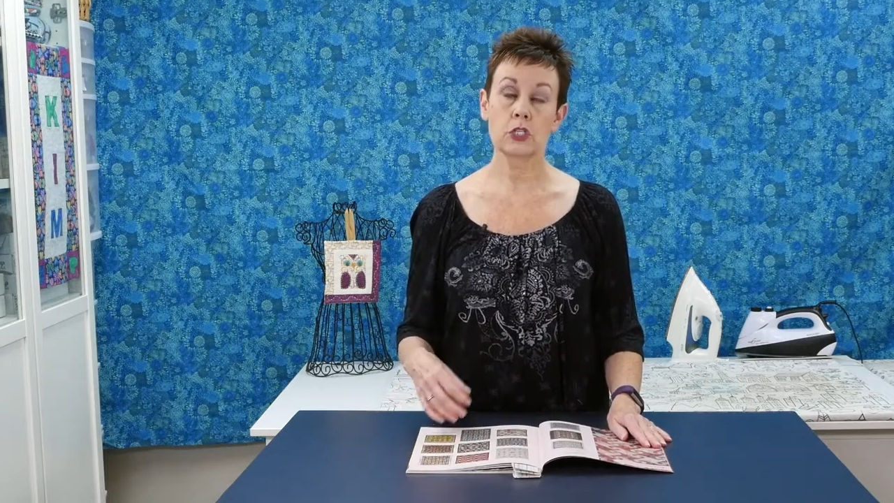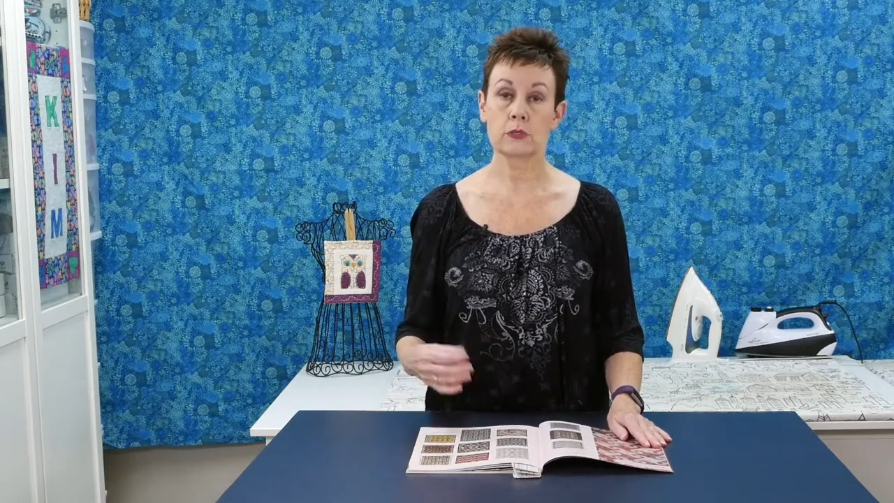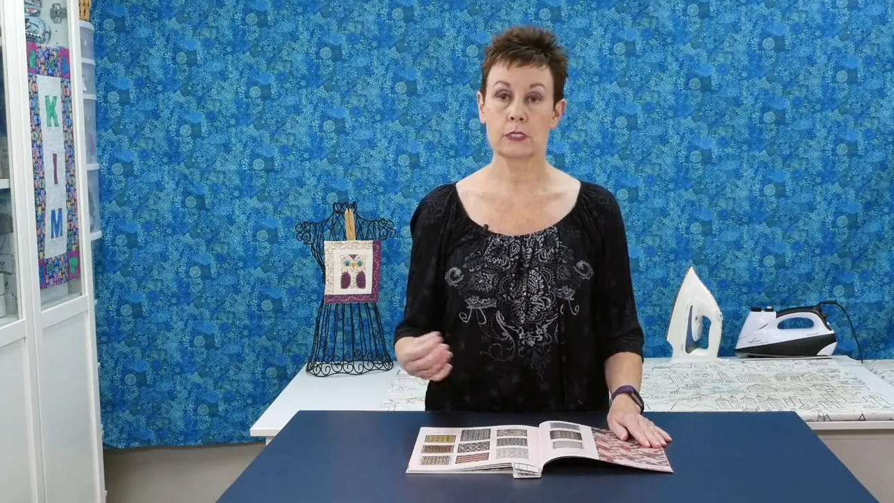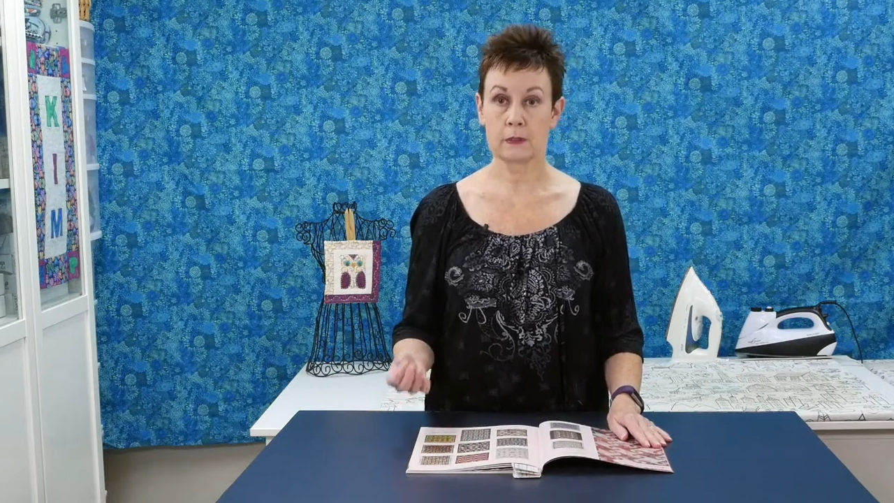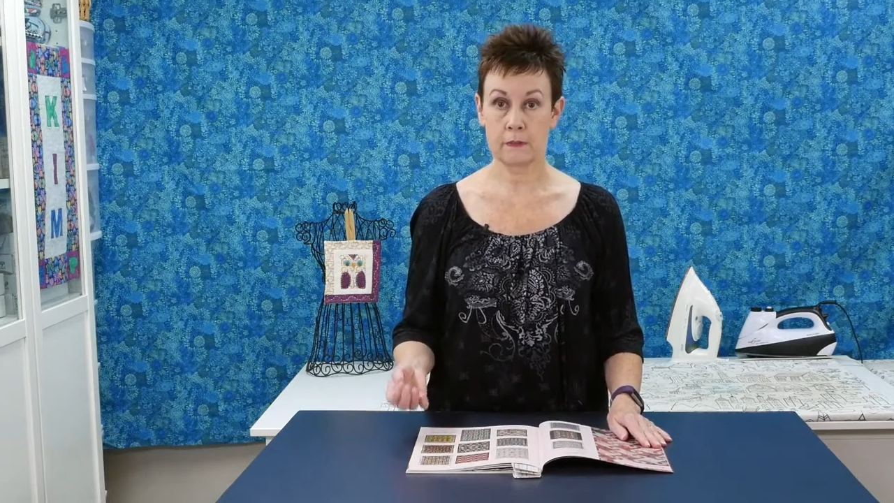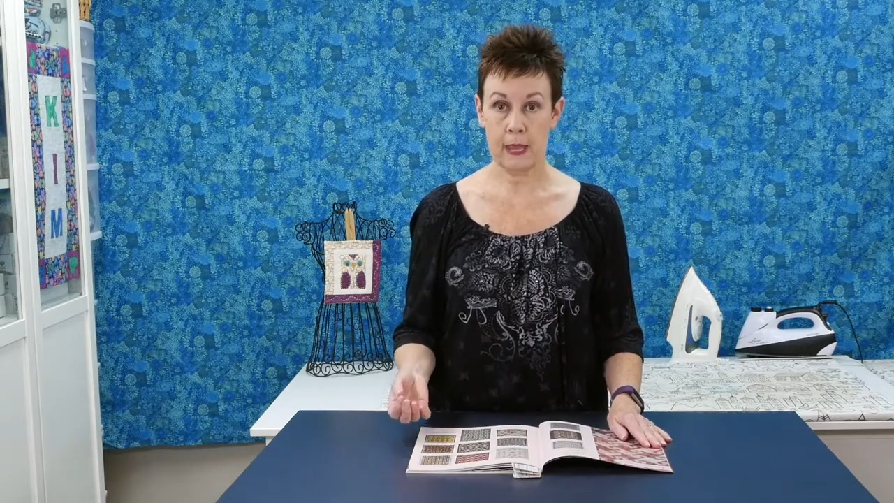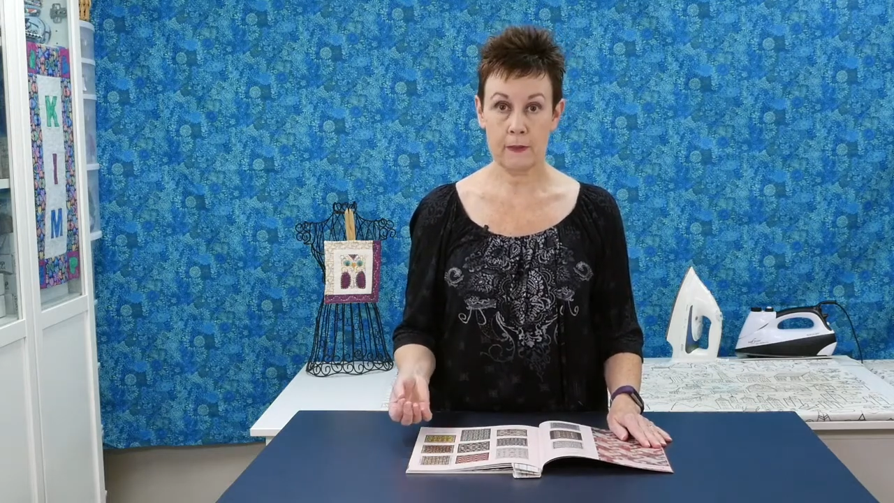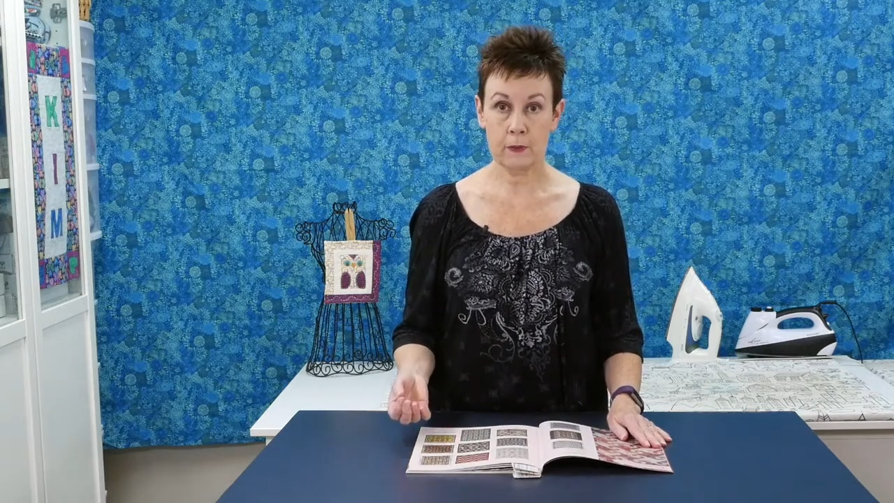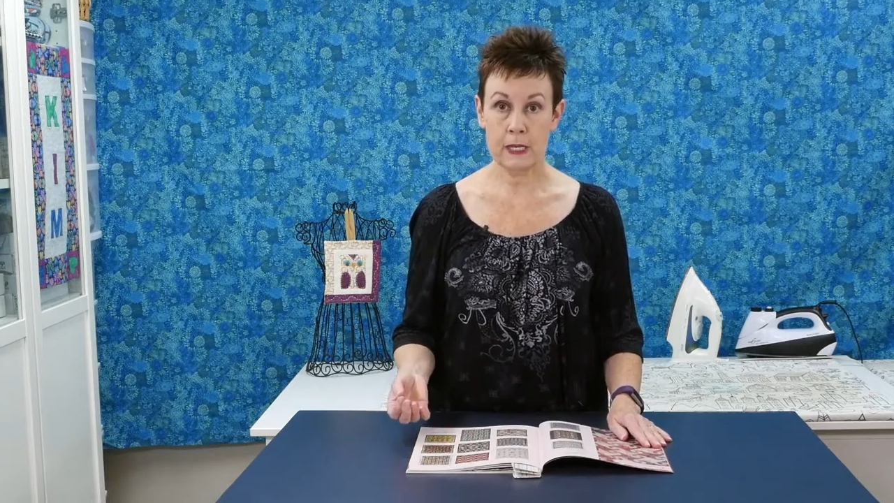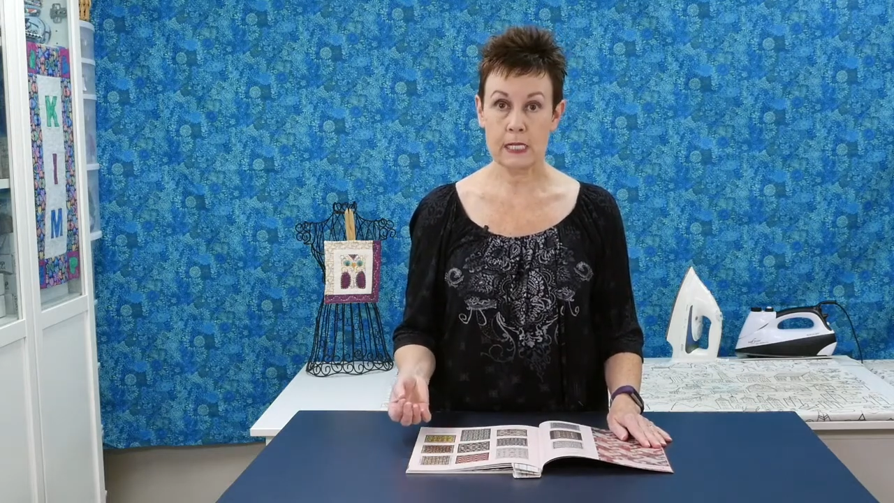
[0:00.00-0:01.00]
she uses some
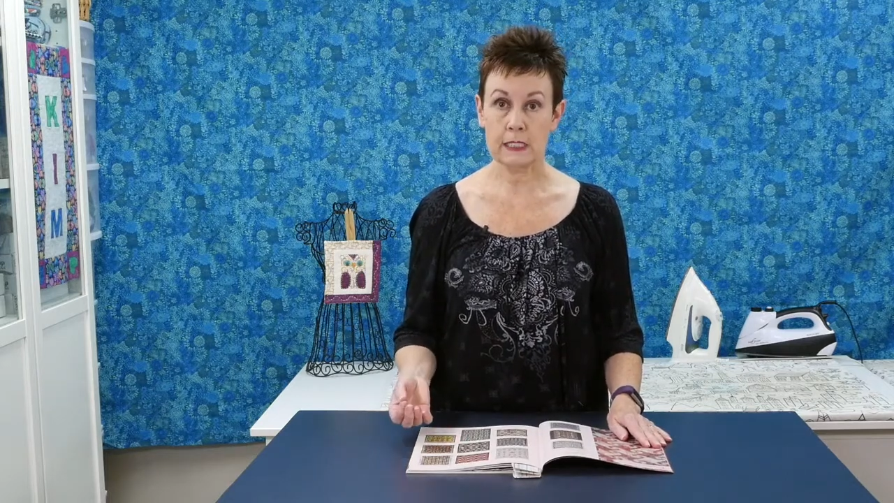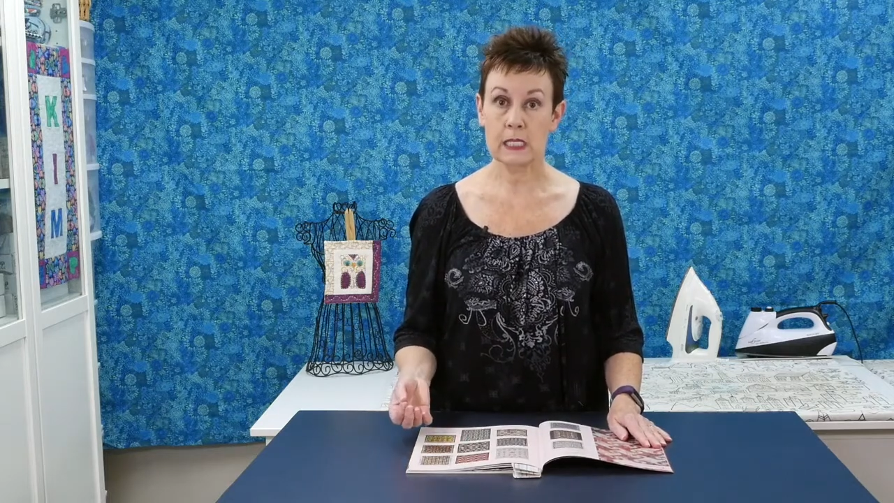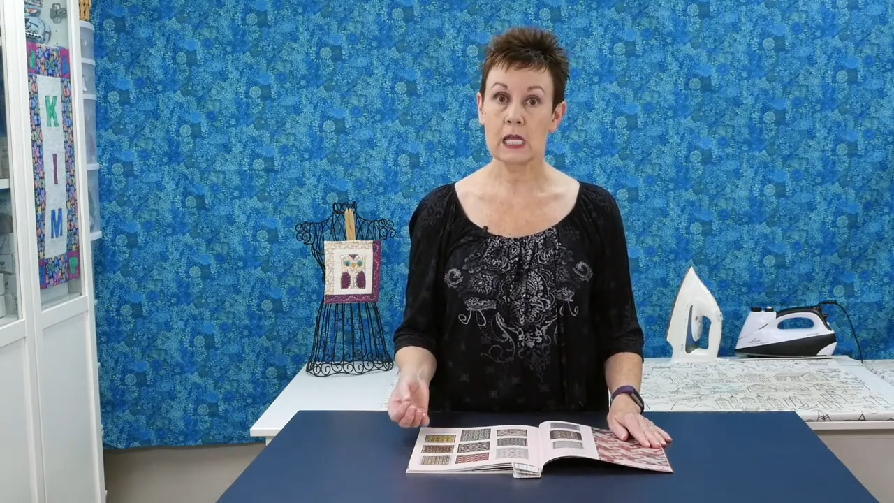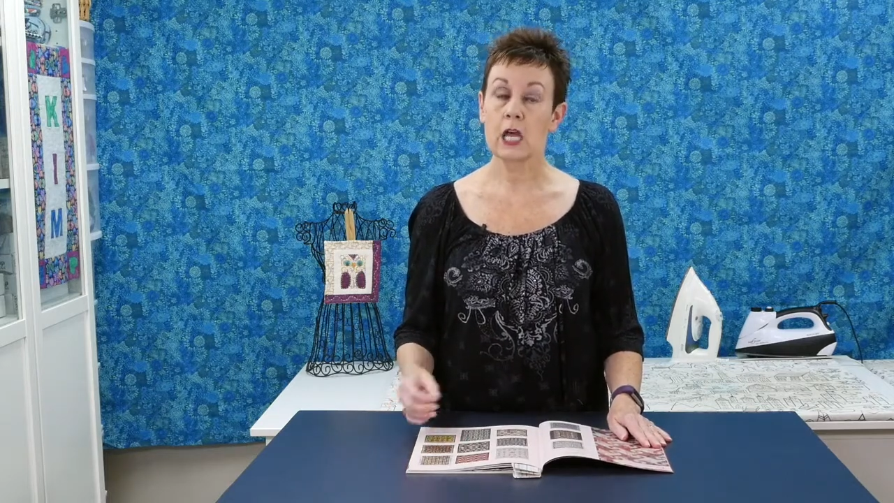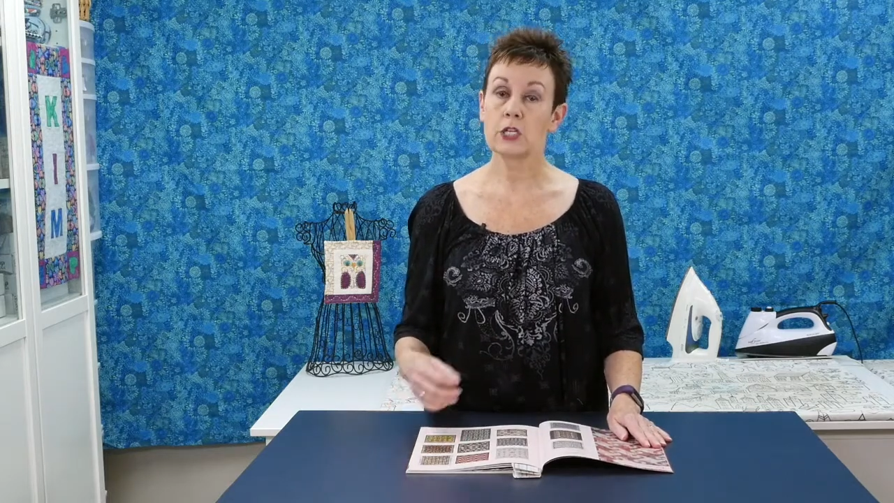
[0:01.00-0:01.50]
paper piecing,